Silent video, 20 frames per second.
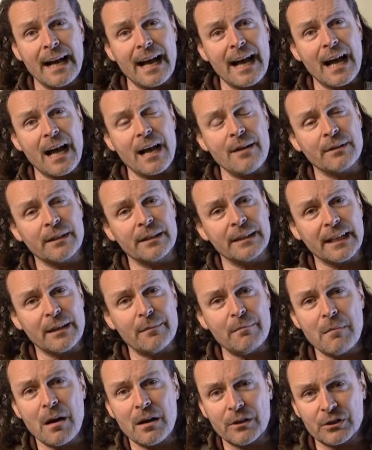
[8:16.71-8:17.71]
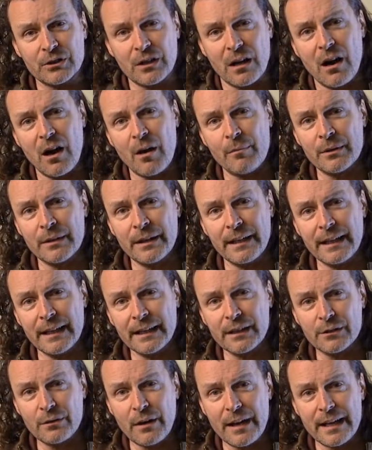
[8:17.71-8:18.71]
And we're going to get a master armourer
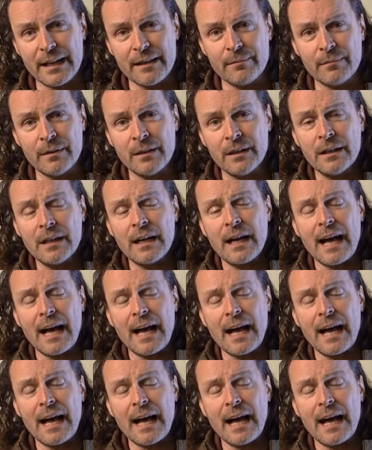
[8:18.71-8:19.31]
here, Graham,